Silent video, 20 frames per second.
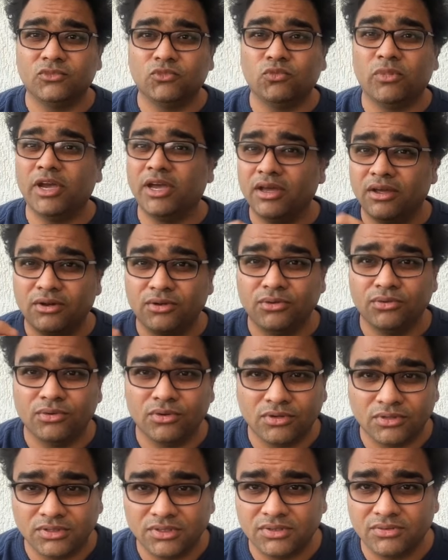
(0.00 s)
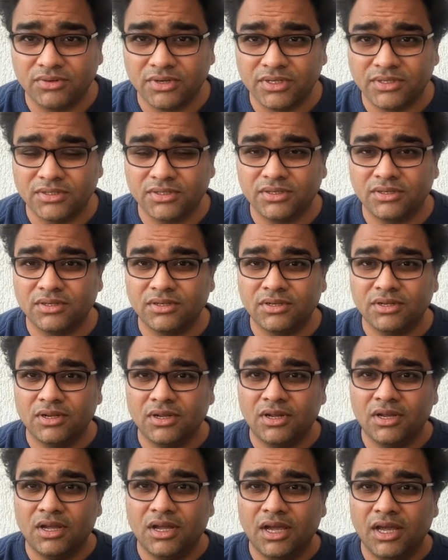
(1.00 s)
why are you not stressed
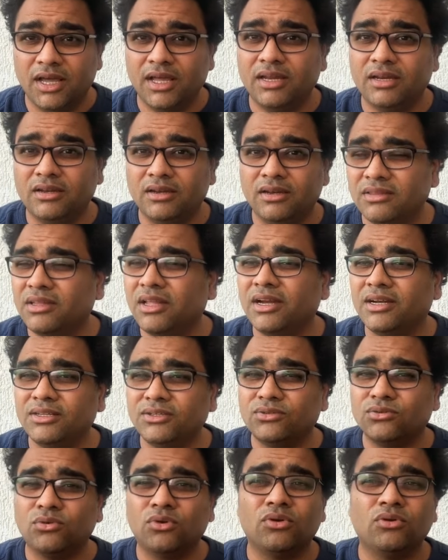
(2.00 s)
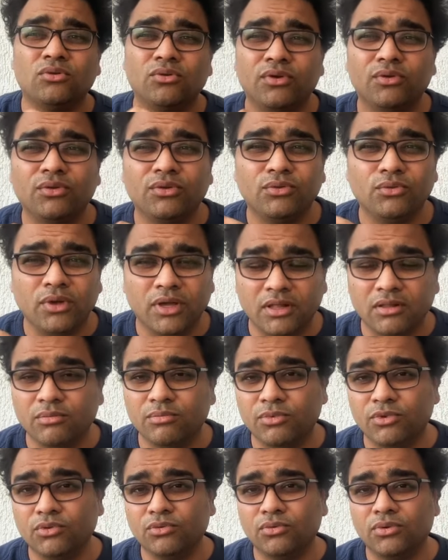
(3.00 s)
and that is not going to
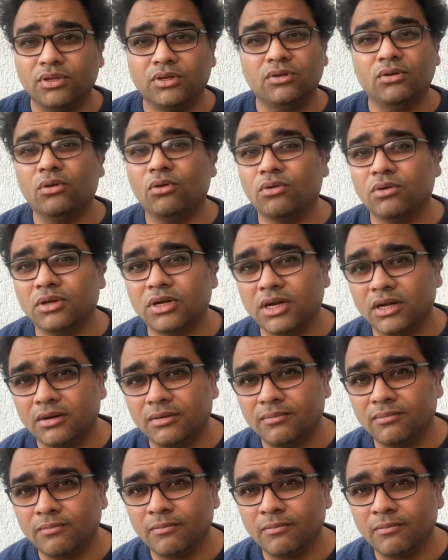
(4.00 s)
help you in the long run